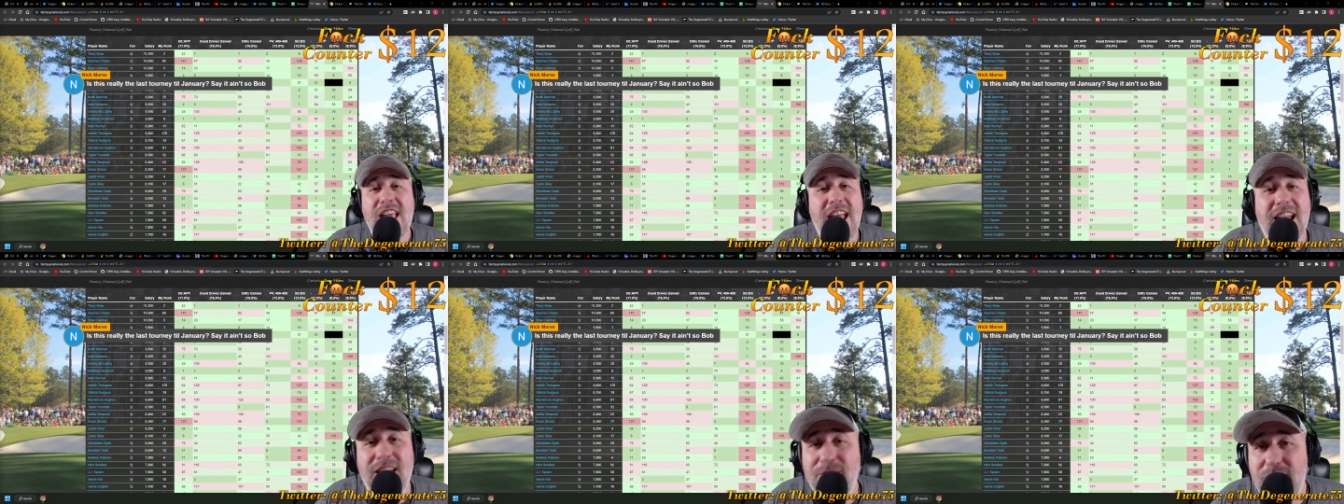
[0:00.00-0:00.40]

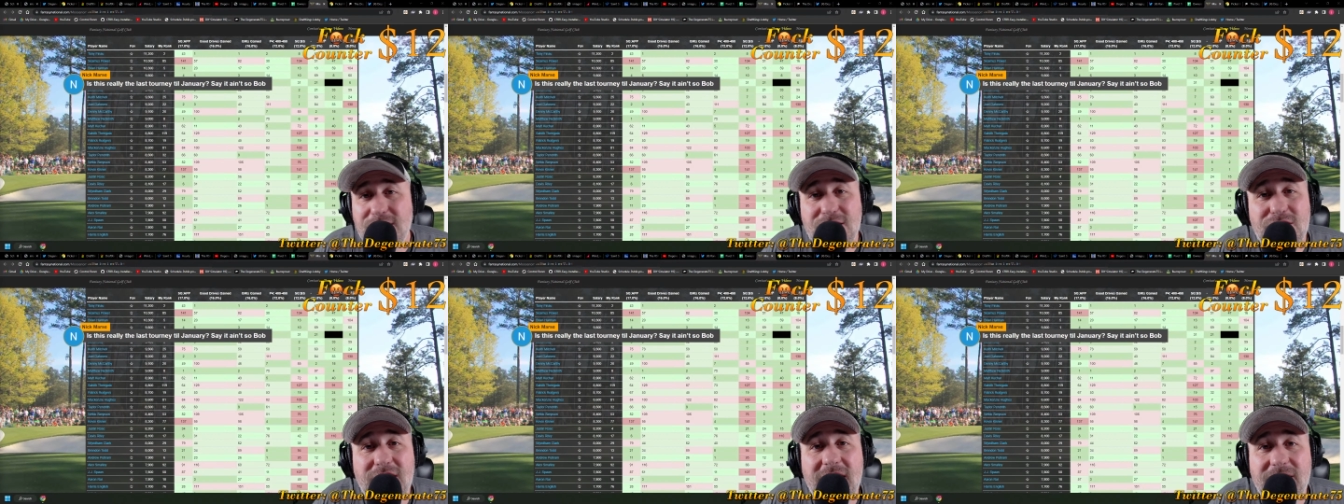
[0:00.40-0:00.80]
And if there's
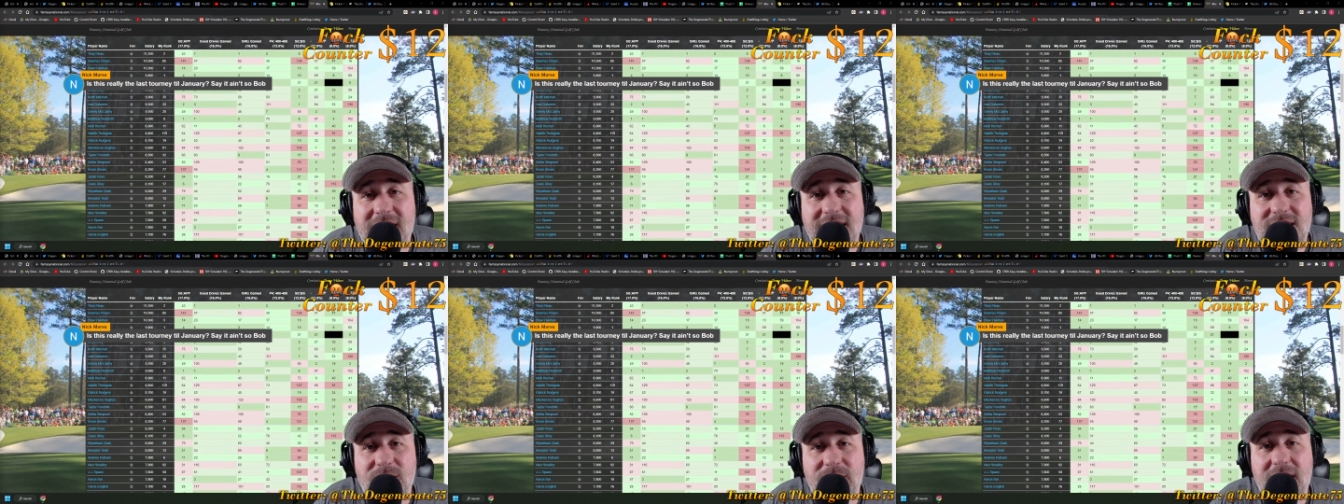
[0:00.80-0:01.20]
a
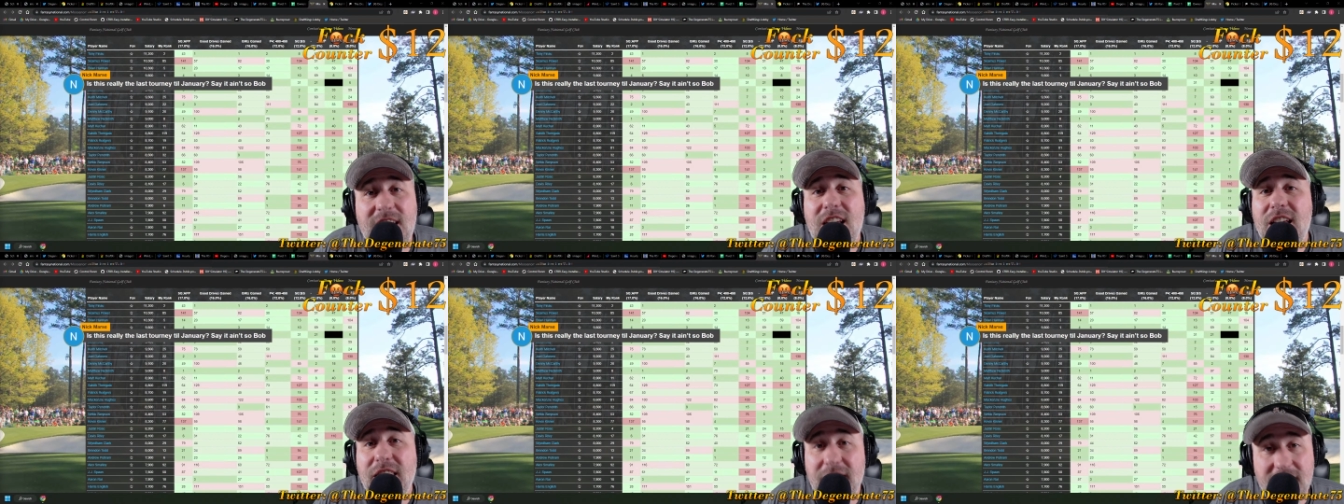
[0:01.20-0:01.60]
DraftKings event,
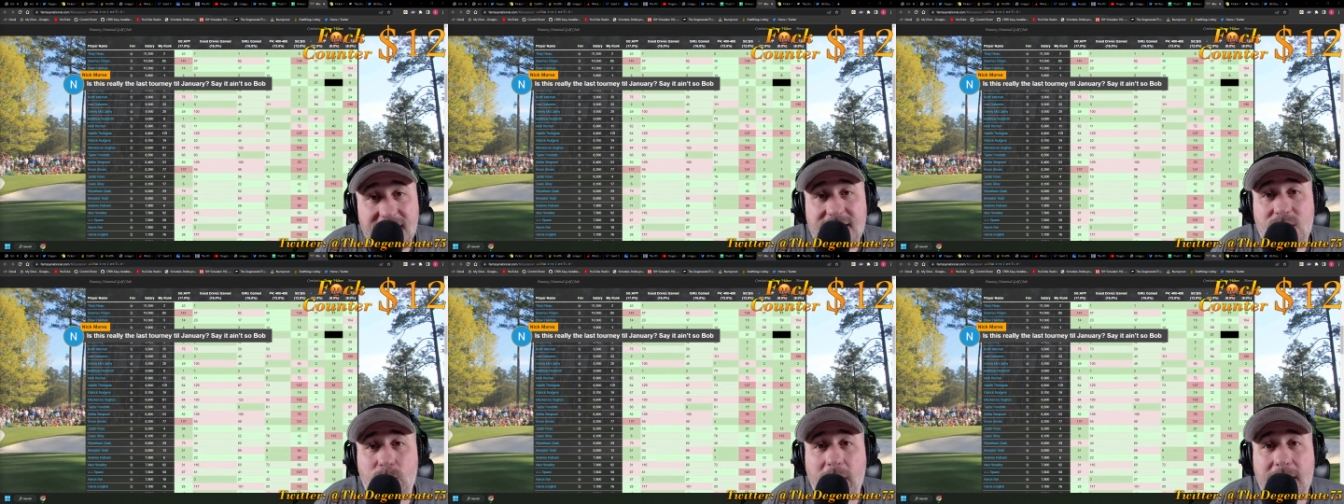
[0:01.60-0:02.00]

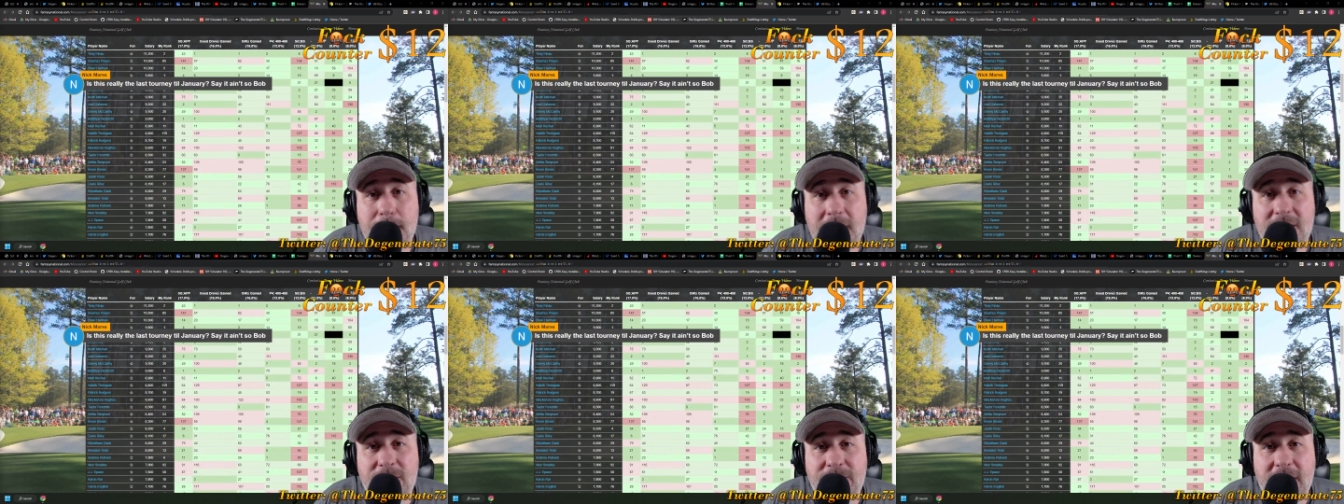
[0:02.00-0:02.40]
this sweaty
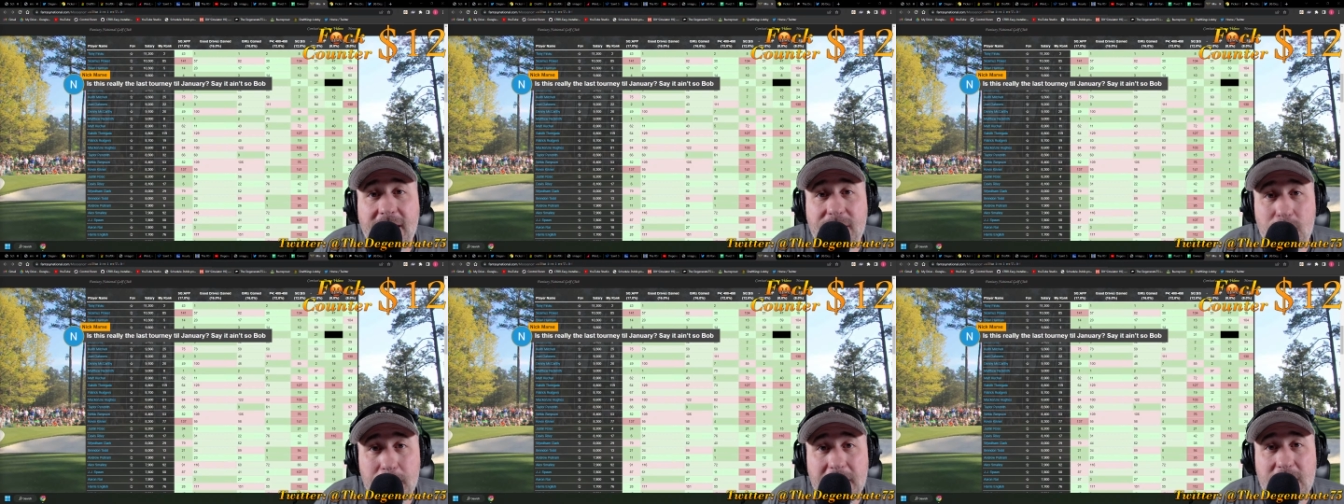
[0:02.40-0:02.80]

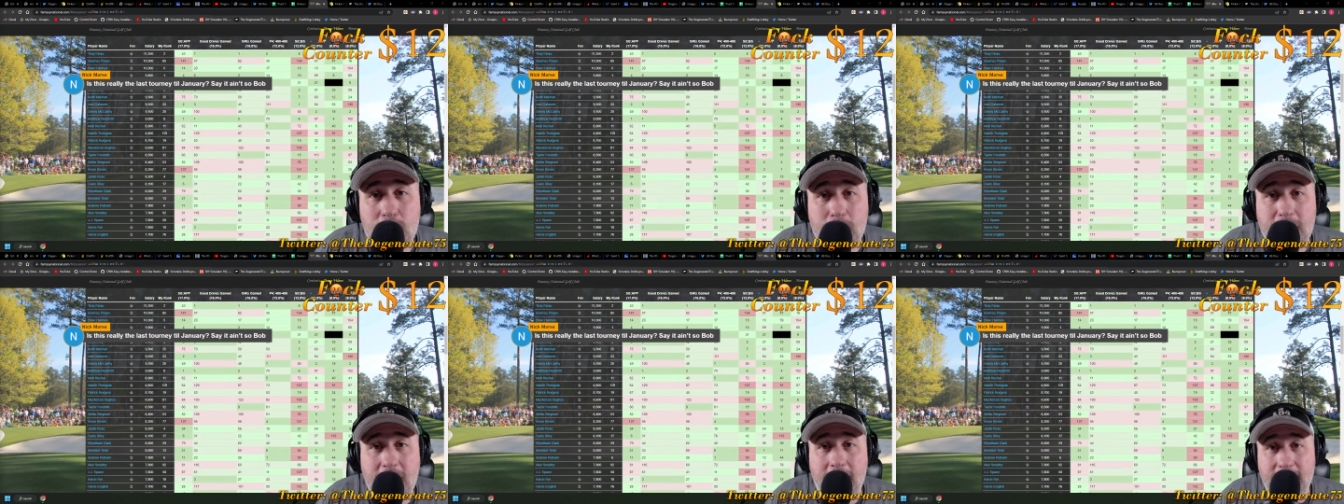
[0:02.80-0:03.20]
motherfather will be
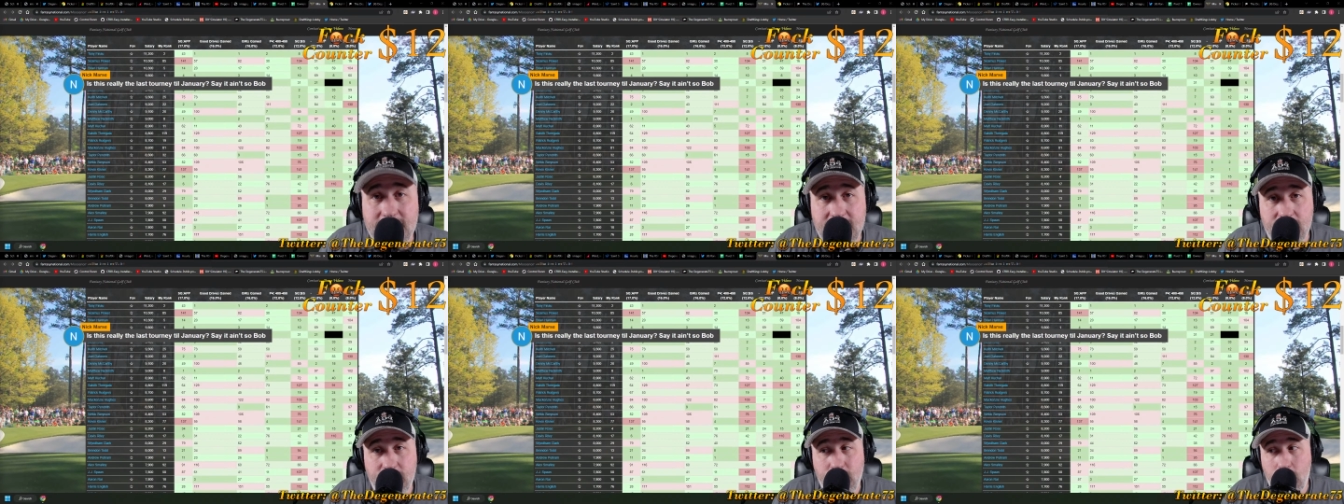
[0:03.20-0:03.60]
doing
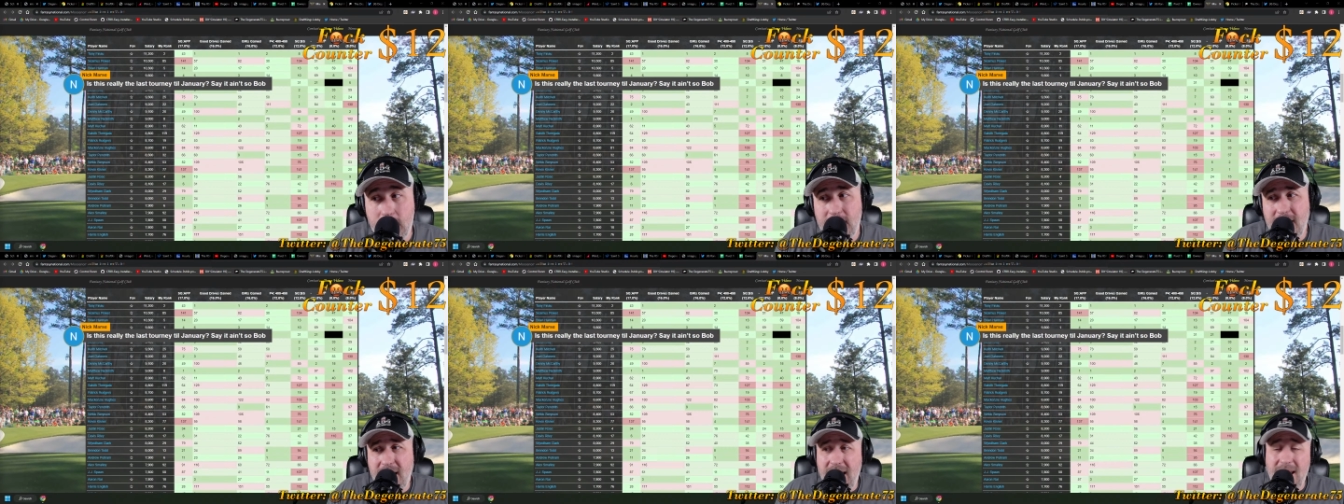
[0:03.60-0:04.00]
content for it.